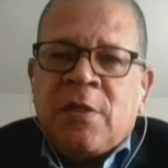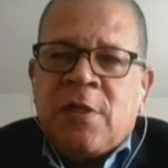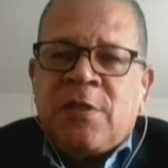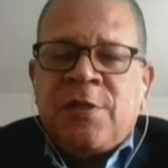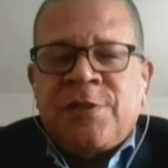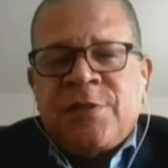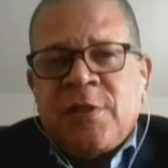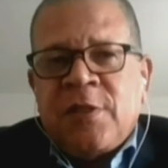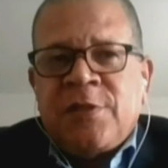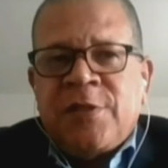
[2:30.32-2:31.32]
In this
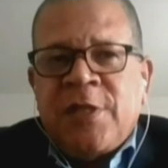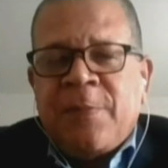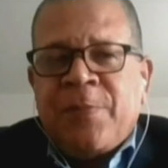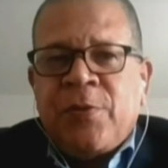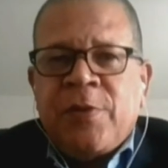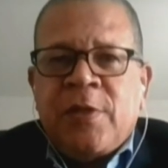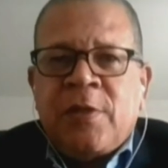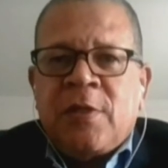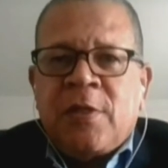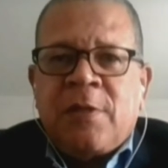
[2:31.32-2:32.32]
example in